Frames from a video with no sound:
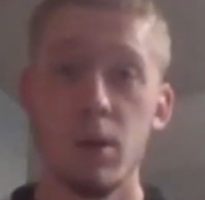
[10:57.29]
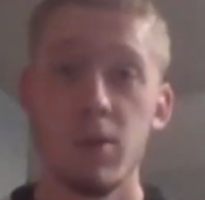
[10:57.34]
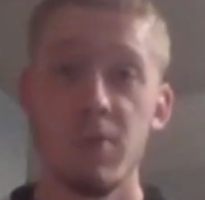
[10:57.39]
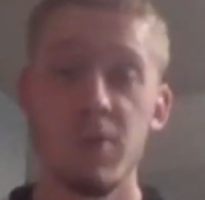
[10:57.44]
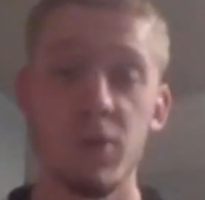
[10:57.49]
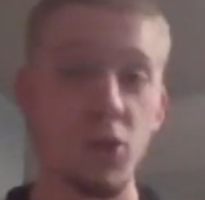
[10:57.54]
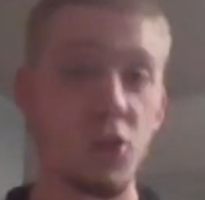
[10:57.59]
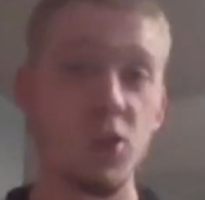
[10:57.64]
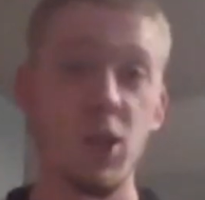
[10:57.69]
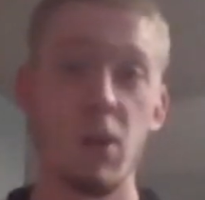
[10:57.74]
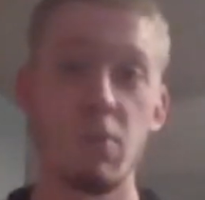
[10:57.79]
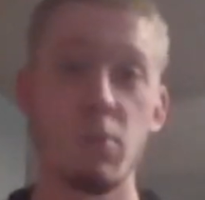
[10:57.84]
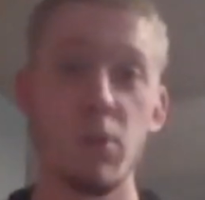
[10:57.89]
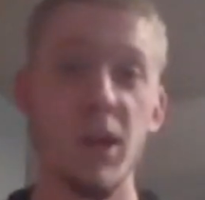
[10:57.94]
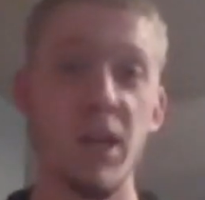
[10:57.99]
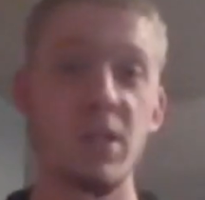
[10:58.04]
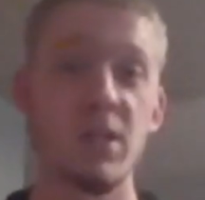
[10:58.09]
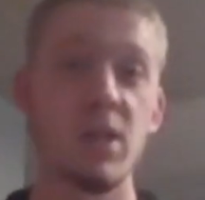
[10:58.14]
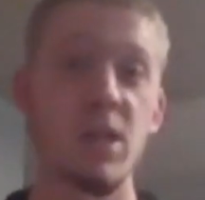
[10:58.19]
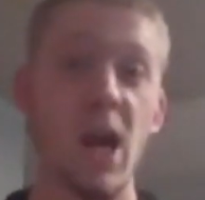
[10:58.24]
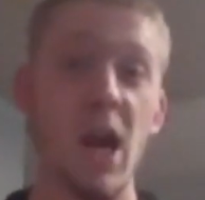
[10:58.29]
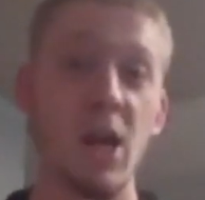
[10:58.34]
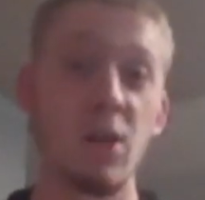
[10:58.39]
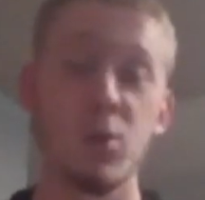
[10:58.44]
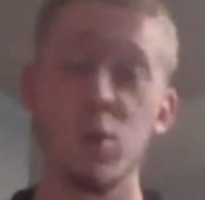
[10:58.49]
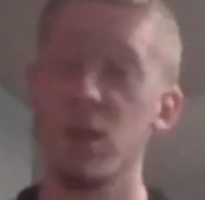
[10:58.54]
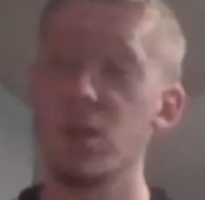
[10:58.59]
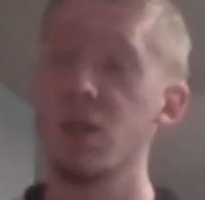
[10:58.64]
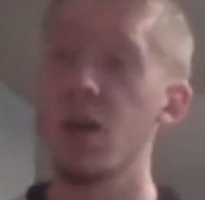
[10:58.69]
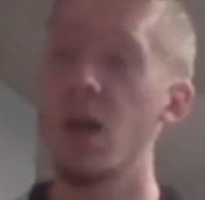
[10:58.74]
For some reason,
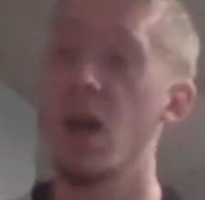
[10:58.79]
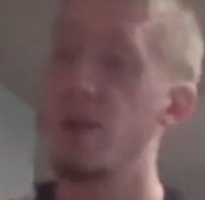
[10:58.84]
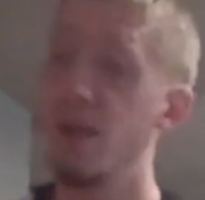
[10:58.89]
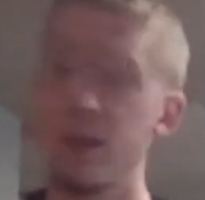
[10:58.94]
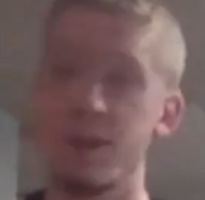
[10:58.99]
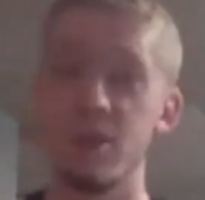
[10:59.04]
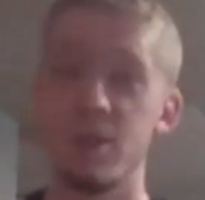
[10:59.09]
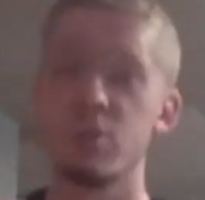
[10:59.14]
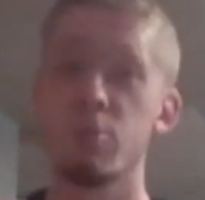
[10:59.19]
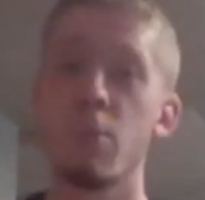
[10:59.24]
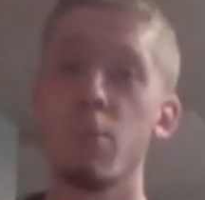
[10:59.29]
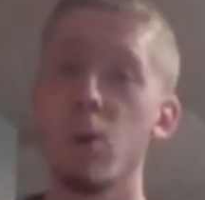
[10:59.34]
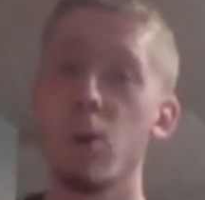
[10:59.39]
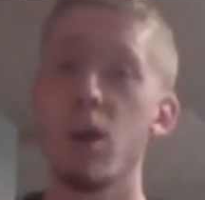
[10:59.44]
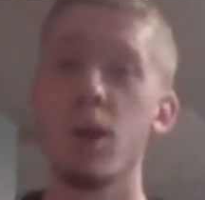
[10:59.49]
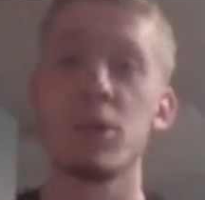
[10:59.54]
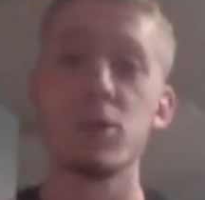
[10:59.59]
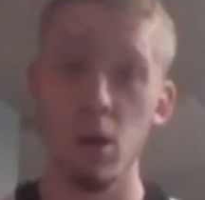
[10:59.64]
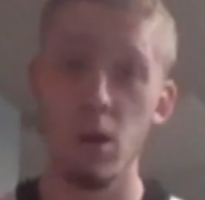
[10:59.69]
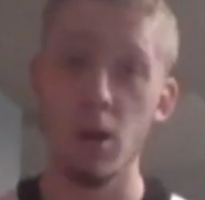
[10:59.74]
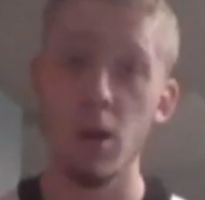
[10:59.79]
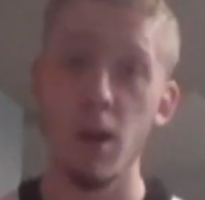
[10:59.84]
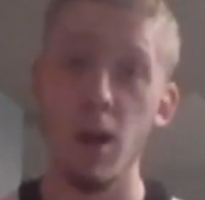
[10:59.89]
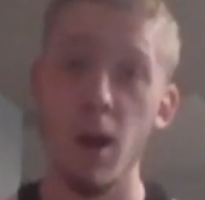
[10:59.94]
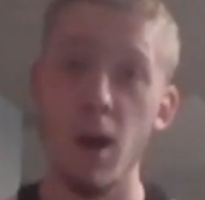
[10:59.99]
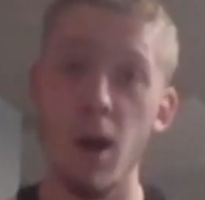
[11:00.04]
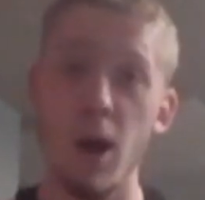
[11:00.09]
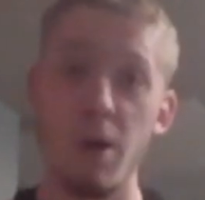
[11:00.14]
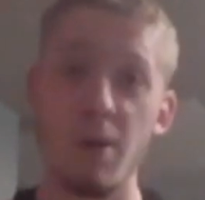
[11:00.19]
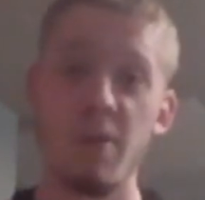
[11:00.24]
Nashville decided this is when we're going to turn it
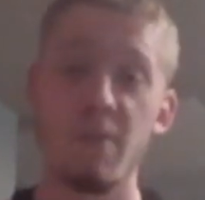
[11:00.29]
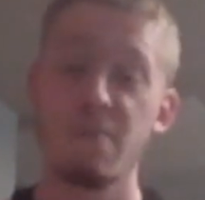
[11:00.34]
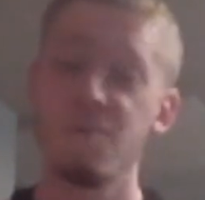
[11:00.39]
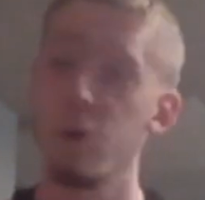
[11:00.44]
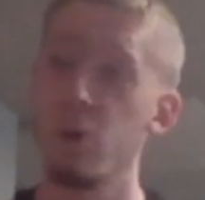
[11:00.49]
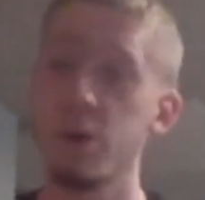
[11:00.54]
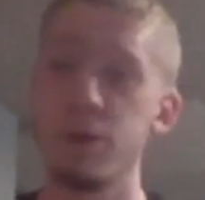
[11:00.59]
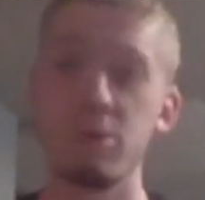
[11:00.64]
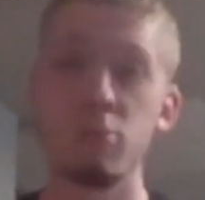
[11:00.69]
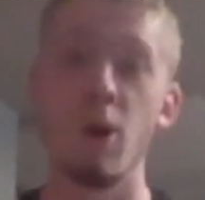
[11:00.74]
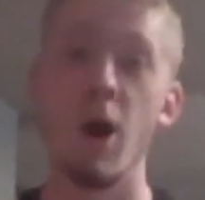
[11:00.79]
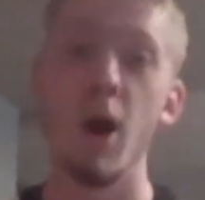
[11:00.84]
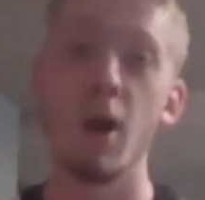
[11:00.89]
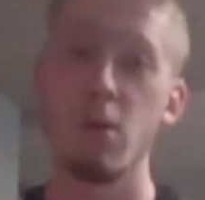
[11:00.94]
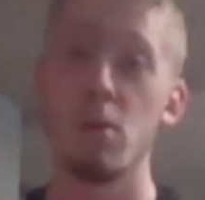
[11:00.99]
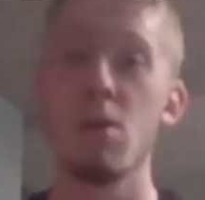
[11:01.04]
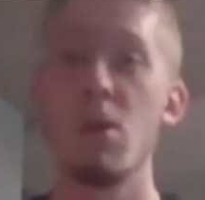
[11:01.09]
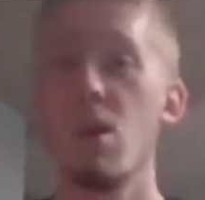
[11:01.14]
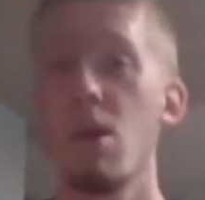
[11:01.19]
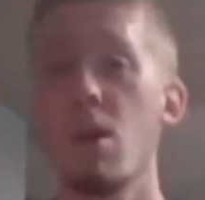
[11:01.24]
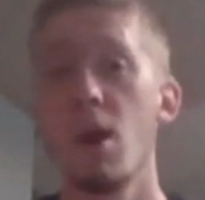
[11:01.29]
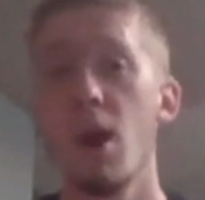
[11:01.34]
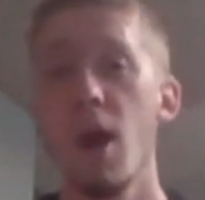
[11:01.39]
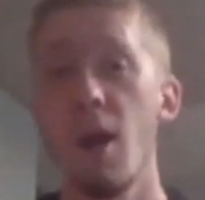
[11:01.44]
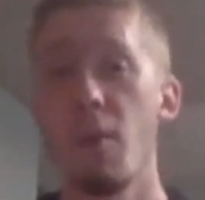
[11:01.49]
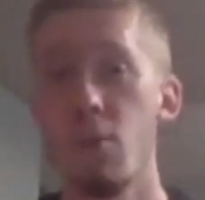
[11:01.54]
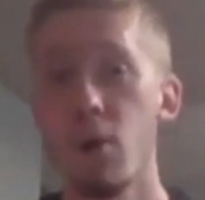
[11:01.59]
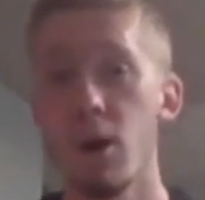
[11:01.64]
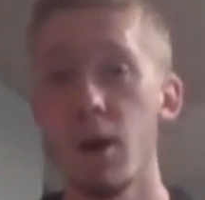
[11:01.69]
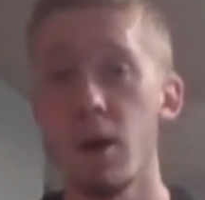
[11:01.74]
on full throttle
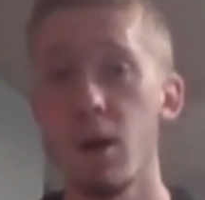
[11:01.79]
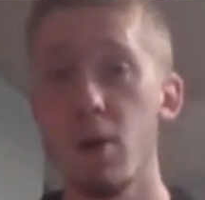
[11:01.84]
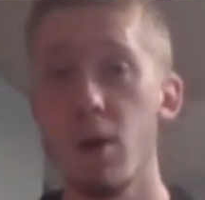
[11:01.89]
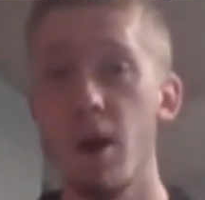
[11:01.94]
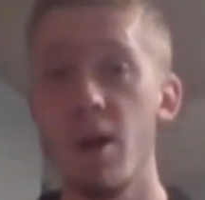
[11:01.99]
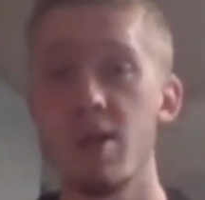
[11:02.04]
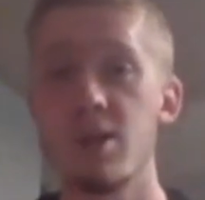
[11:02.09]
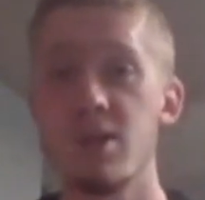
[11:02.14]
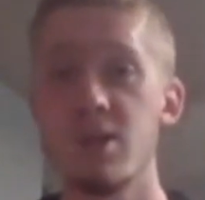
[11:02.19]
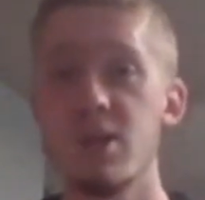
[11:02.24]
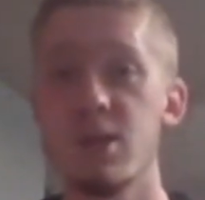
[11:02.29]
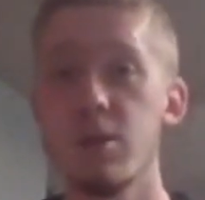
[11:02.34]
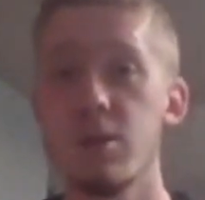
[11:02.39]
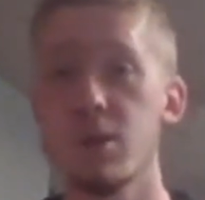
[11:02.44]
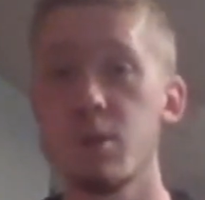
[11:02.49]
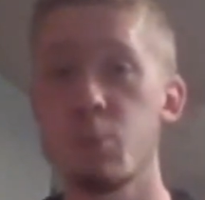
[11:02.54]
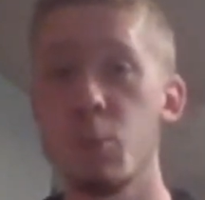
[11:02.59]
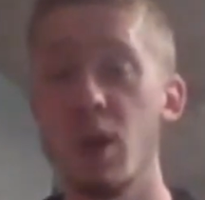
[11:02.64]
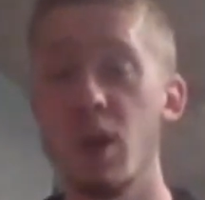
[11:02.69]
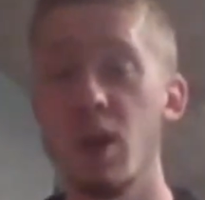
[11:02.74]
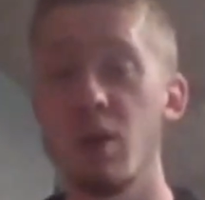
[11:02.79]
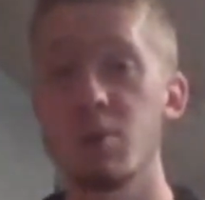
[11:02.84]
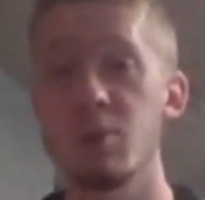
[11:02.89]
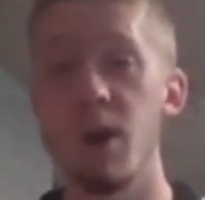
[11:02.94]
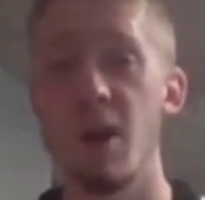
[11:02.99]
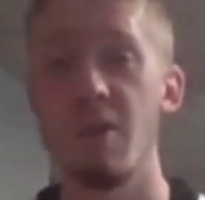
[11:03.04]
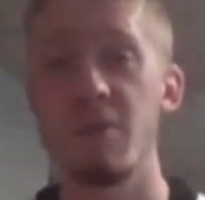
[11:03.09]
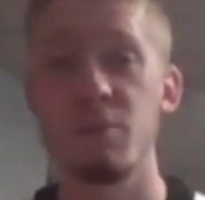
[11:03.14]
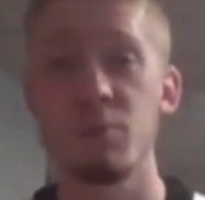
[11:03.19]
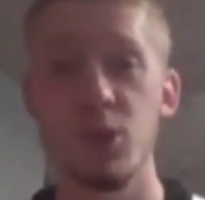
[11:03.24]
and we're going to go ahead and steal this playoff
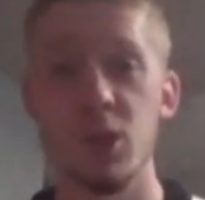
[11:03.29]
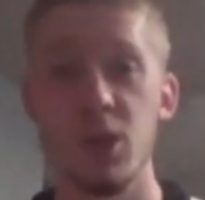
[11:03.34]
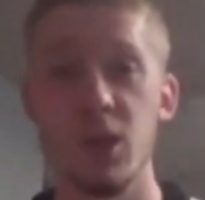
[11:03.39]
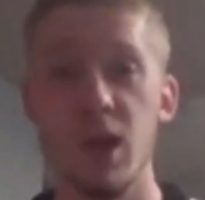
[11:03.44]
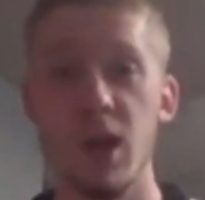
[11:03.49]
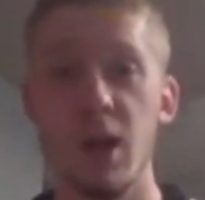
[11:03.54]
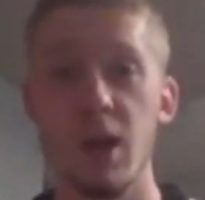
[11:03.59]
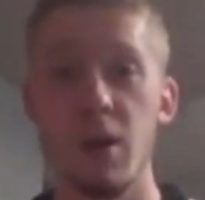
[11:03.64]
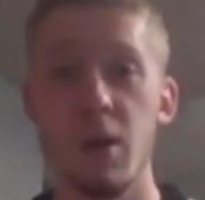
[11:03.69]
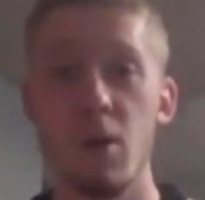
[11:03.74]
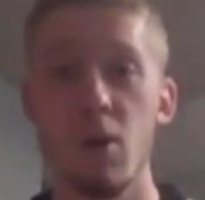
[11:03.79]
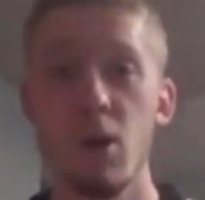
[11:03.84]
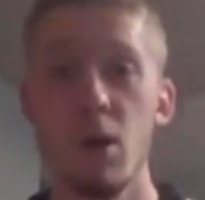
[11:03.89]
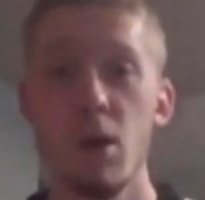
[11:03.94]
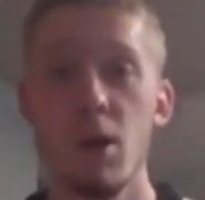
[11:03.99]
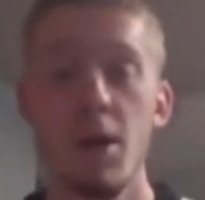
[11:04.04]
spot from Chicago.